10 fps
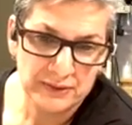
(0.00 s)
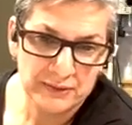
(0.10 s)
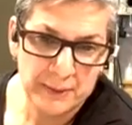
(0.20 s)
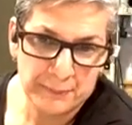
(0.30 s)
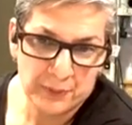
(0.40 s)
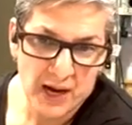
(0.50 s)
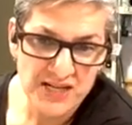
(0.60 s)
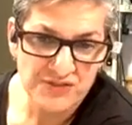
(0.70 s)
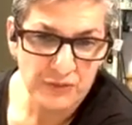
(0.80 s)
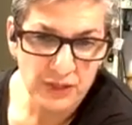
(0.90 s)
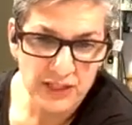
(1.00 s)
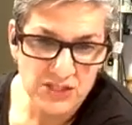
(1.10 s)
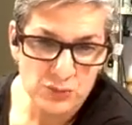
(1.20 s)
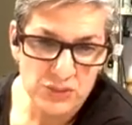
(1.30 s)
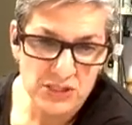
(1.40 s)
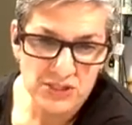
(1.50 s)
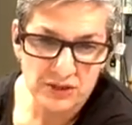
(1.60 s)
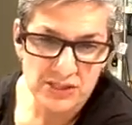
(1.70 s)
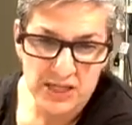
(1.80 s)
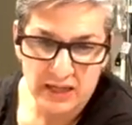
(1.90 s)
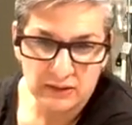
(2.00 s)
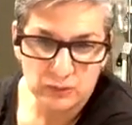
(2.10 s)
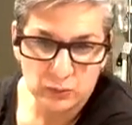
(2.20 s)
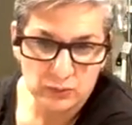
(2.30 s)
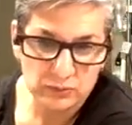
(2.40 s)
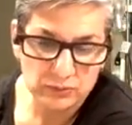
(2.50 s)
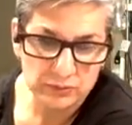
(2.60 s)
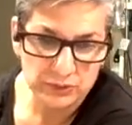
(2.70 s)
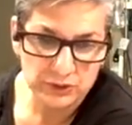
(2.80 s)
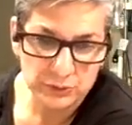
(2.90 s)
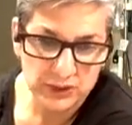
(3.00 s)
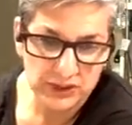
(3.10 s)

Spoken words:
the price for this one's on sale. Which one